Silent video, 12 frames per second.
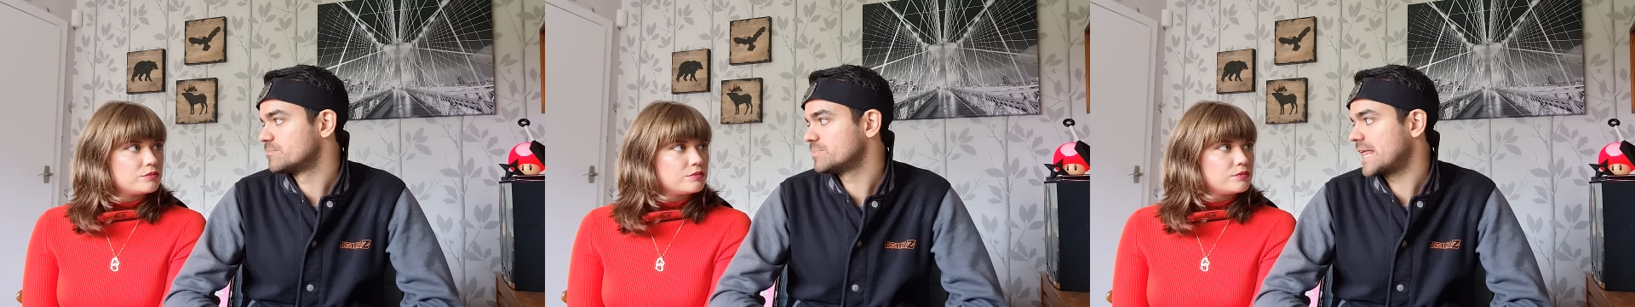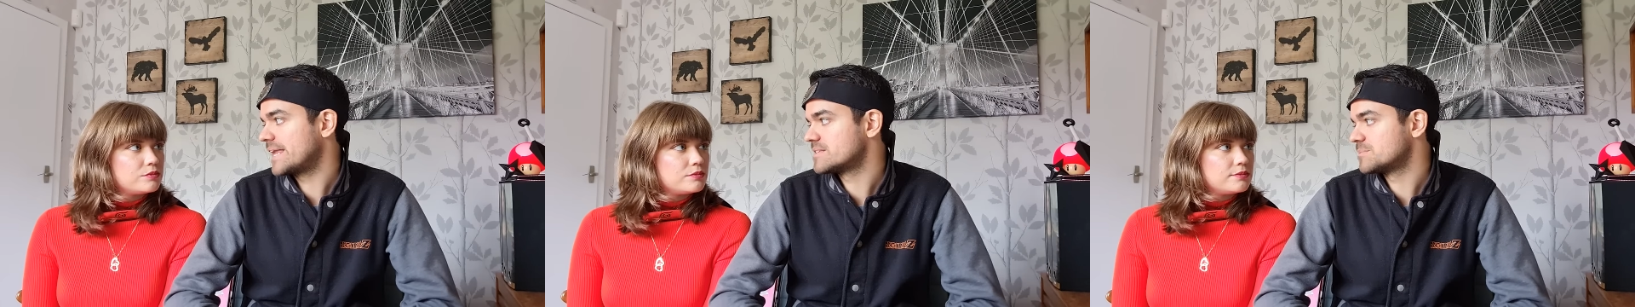
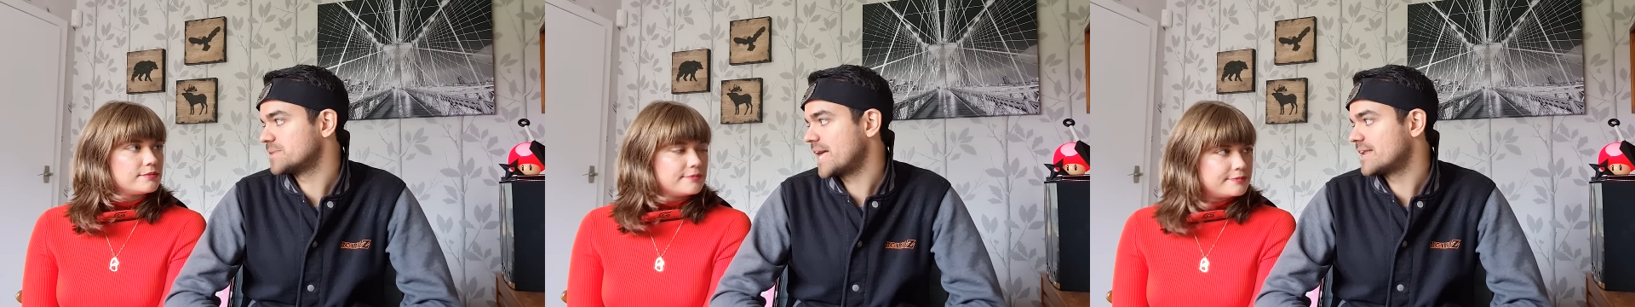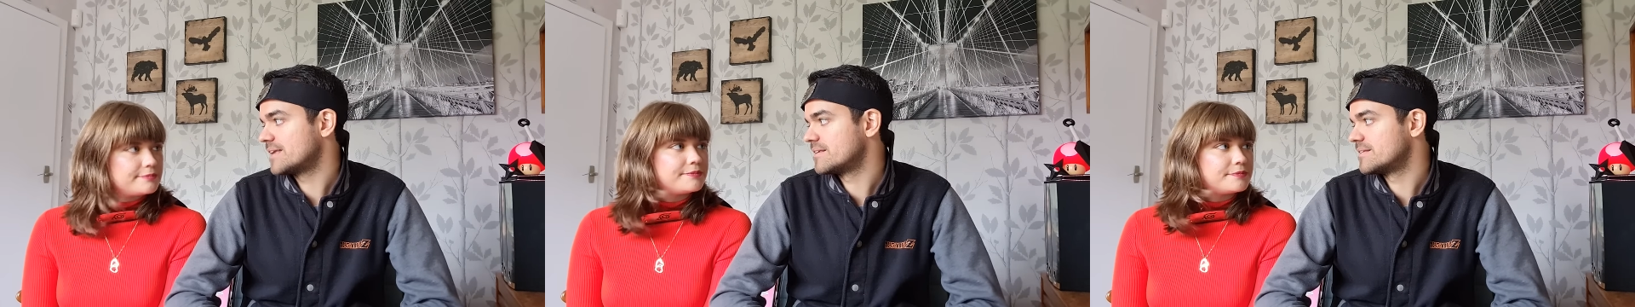Speaker 1: planet to
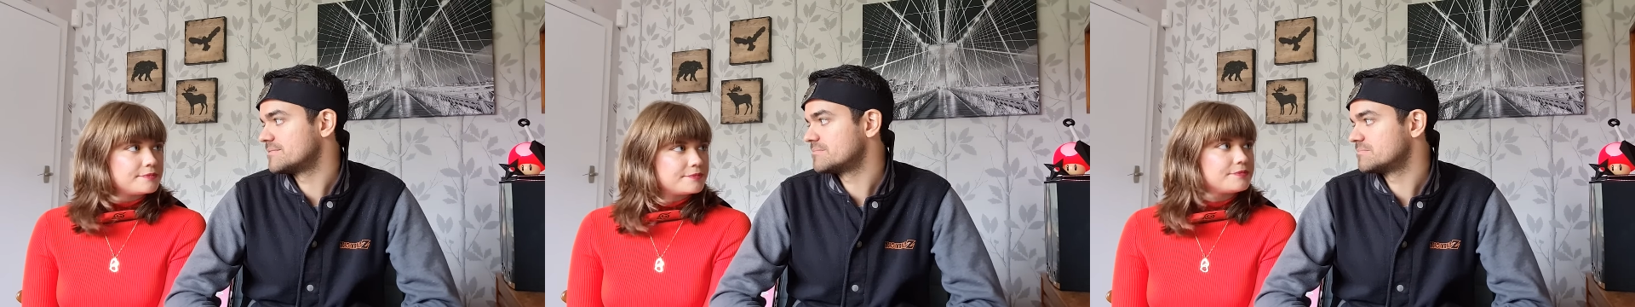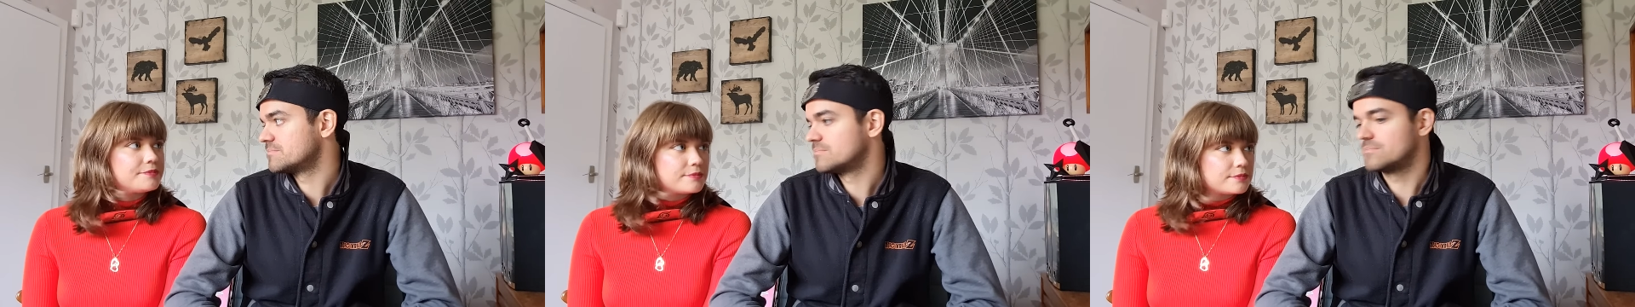planet and
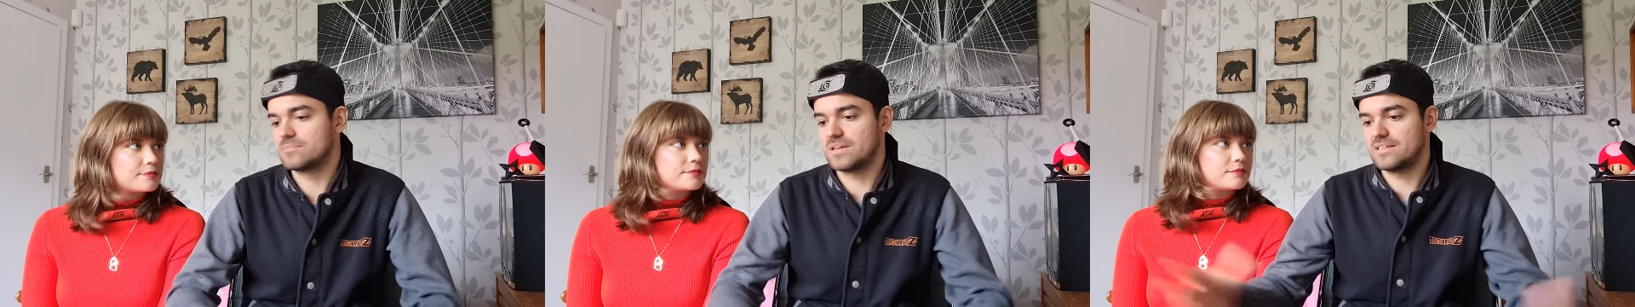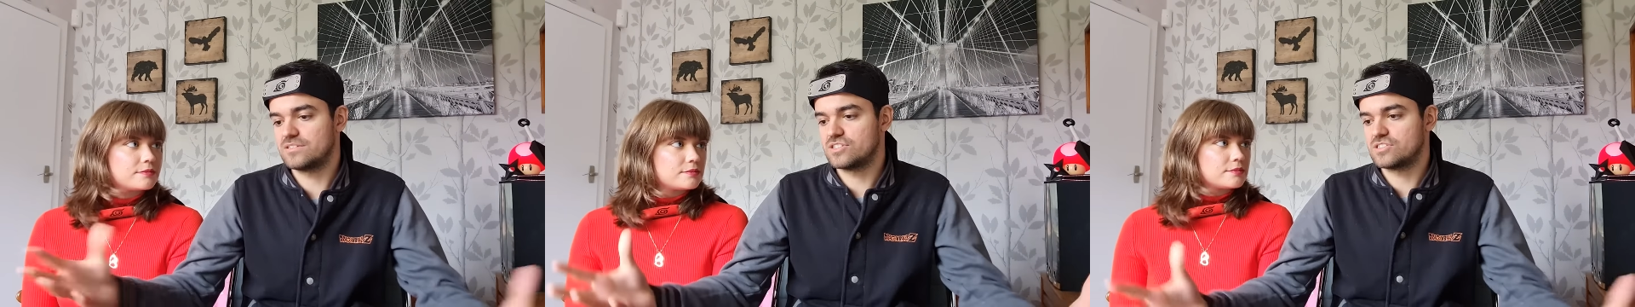
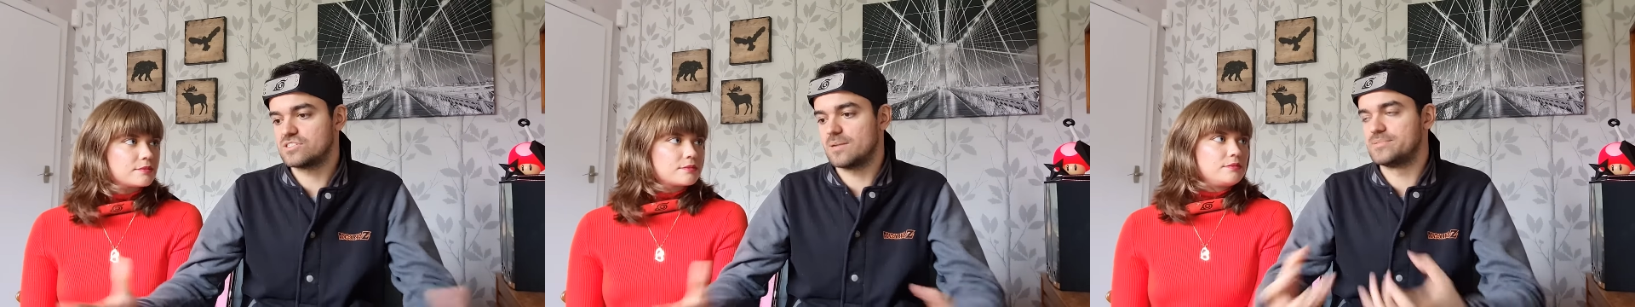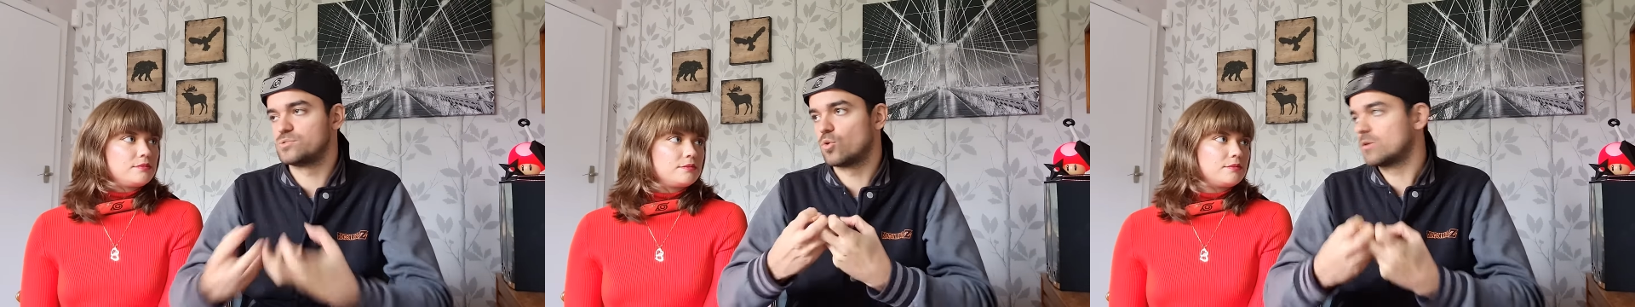and just
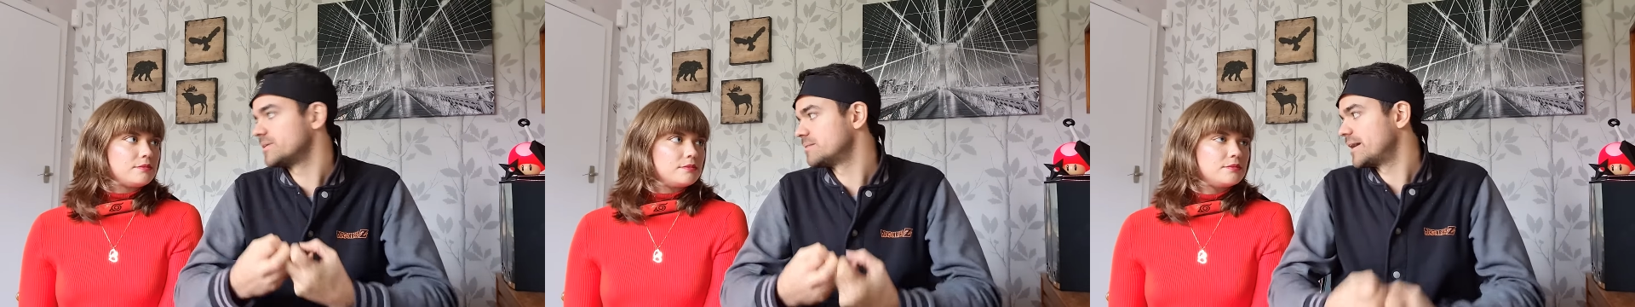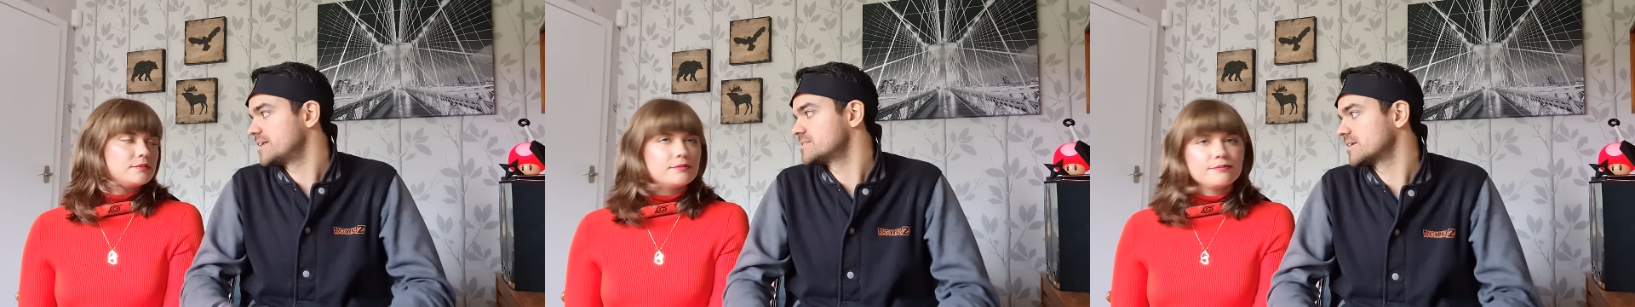absorb it
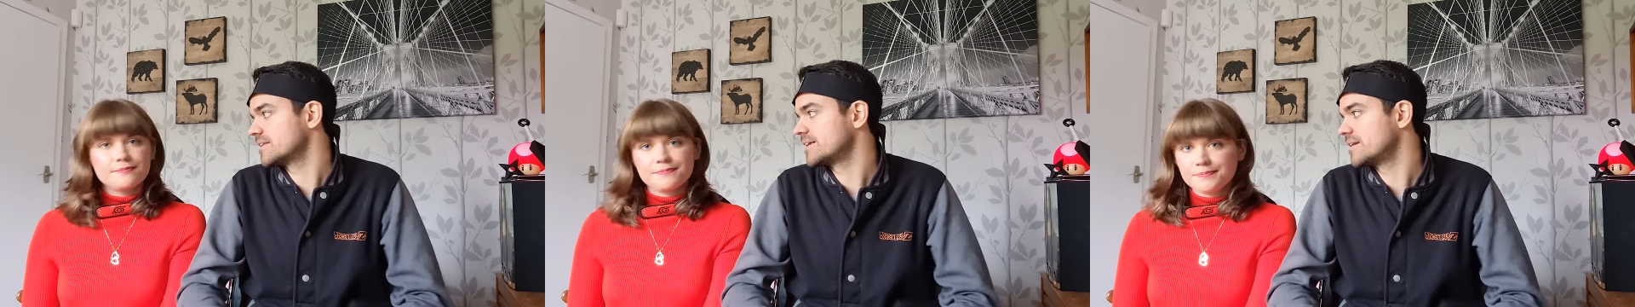basically,